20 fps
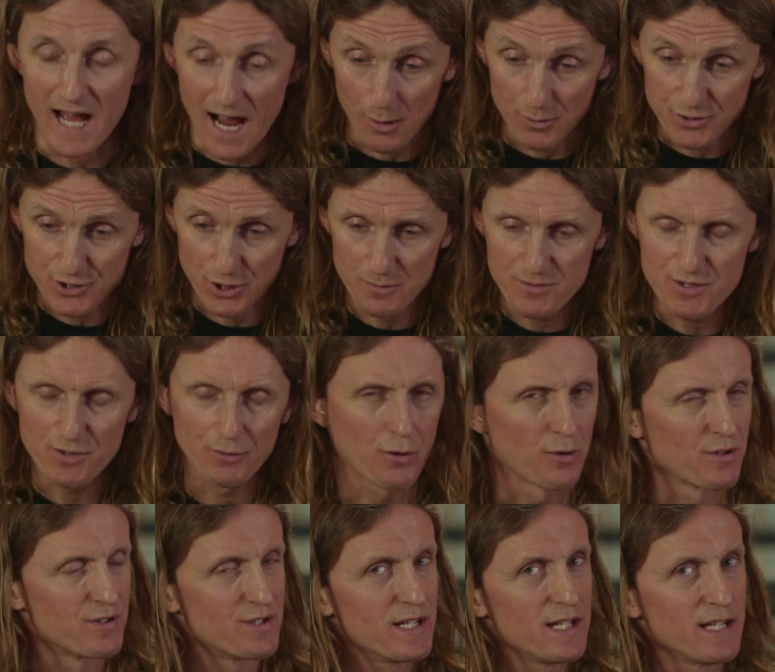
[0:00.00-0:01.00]
Now, in terms of
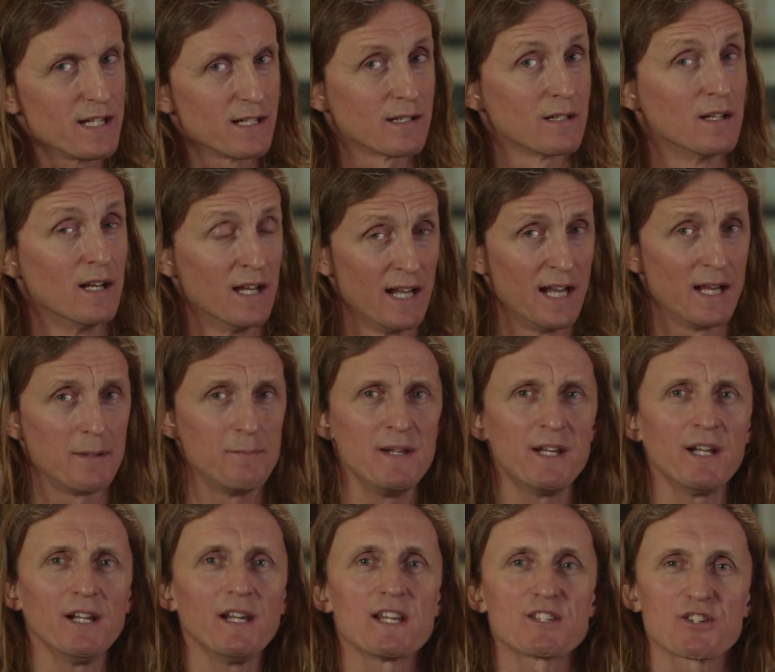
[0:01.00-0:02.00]
critique,
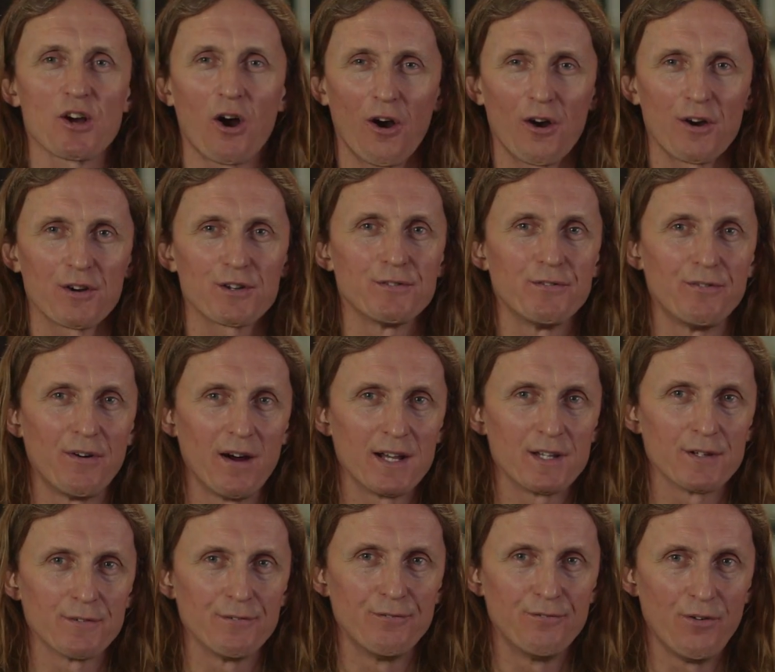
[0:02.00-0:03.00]
admittedly, it's hard to
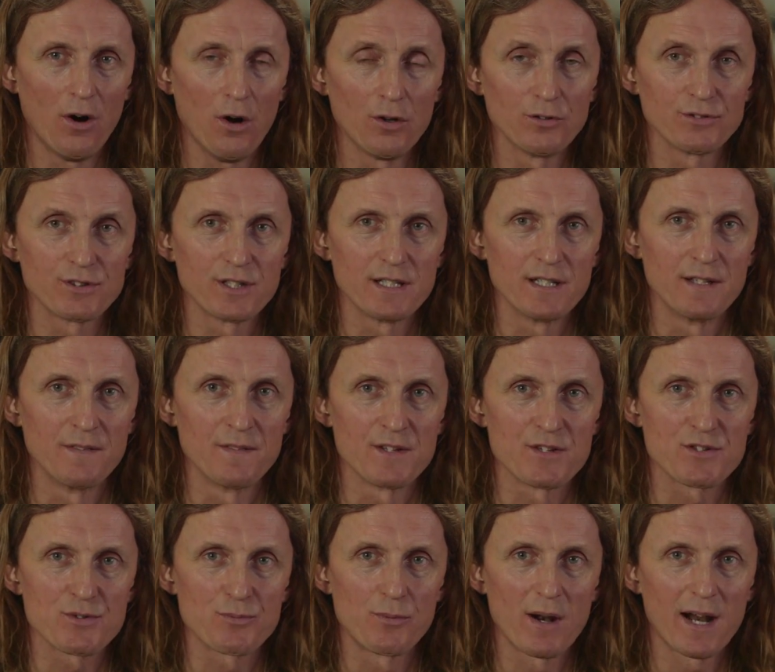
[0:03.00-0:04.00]
find a fault in
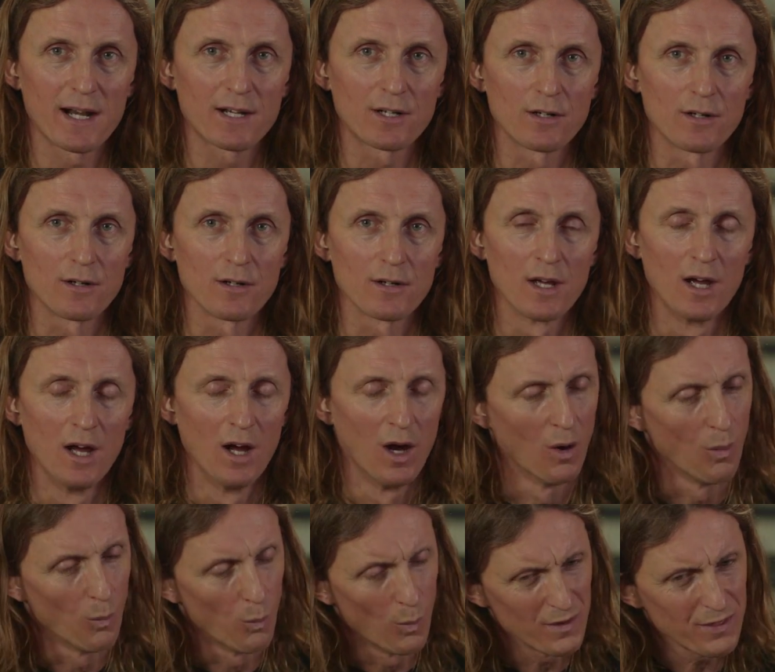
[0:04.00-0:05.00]
this record.
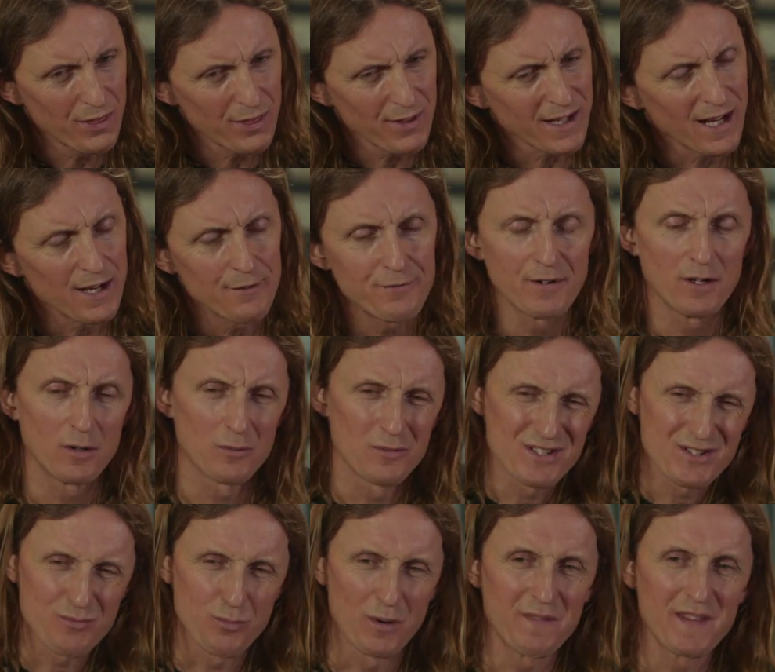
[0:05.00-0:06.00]
One thing I felt
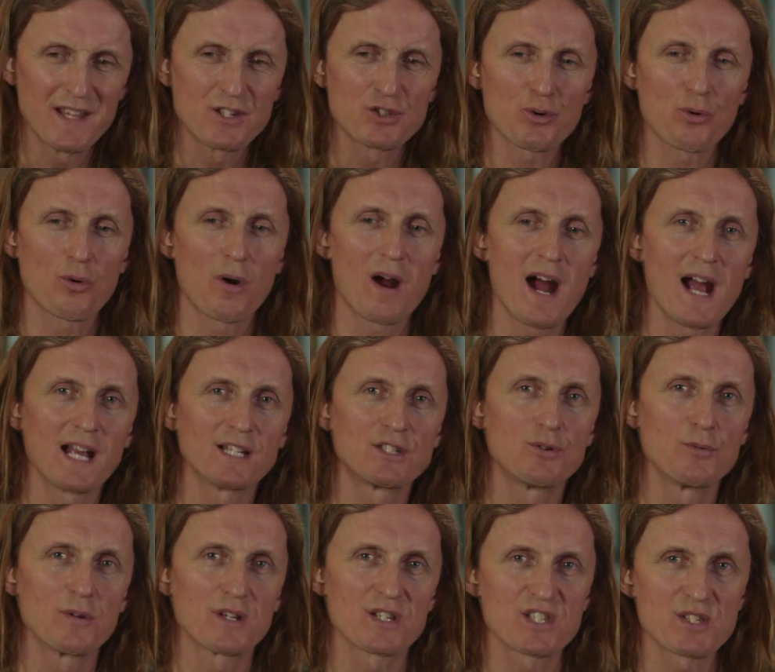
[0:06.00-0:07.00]
was when they tried
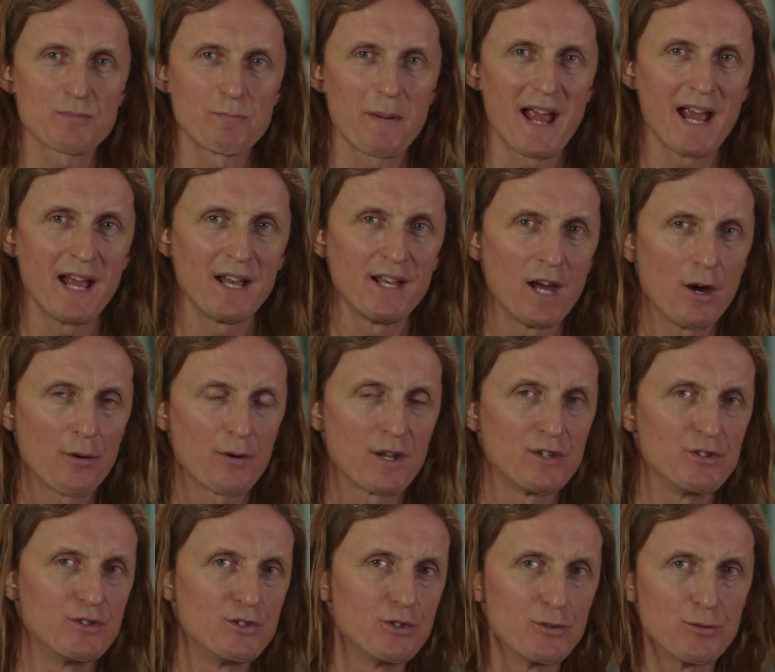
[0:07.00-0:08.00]
to expand out
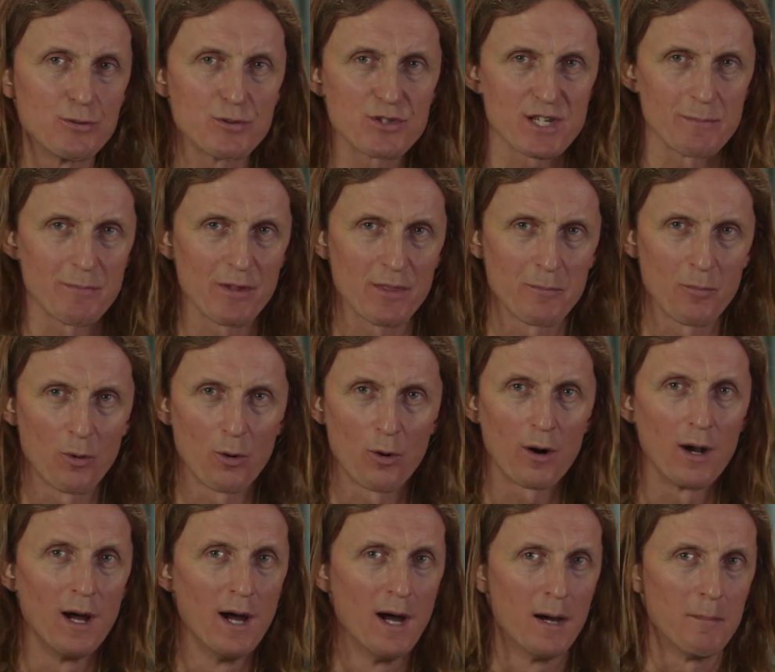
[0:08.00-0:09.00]
and do some of the
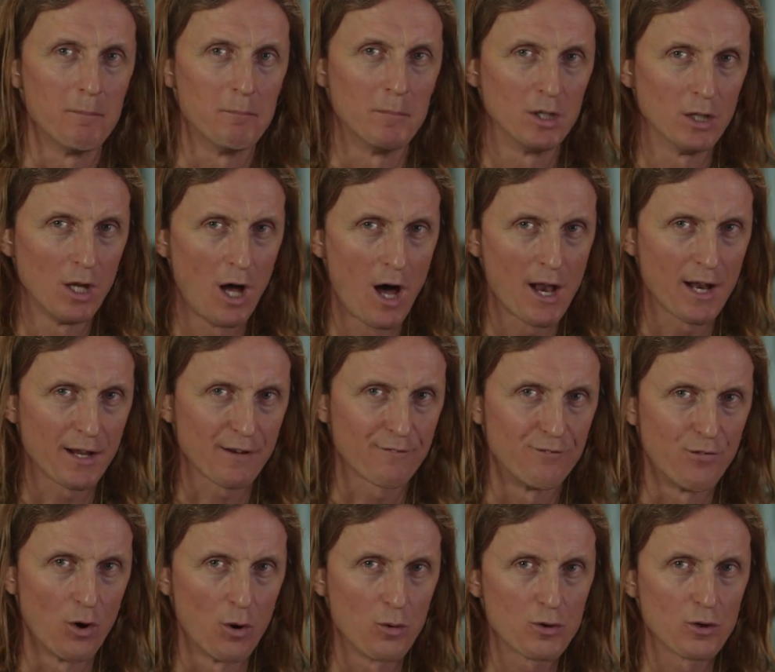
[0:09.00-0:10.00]
more melodic
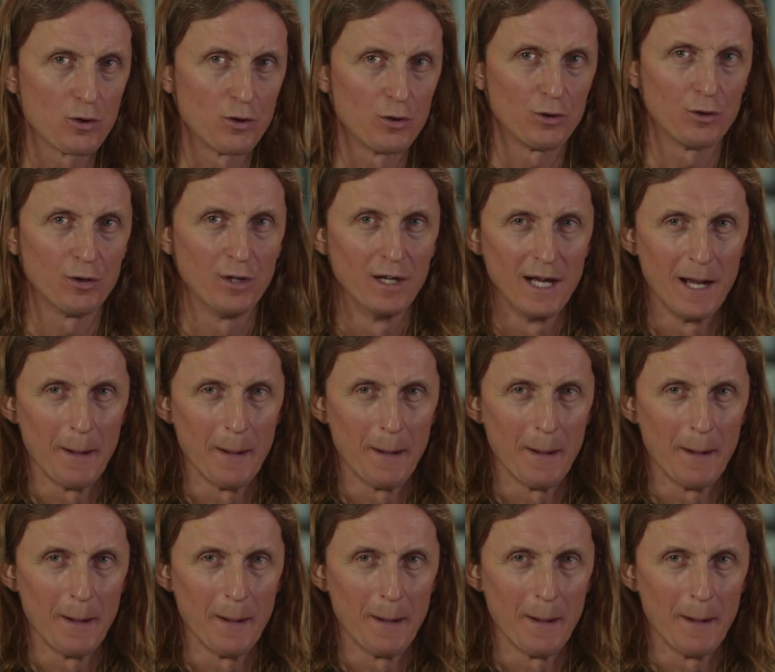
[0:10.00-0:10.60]
vocal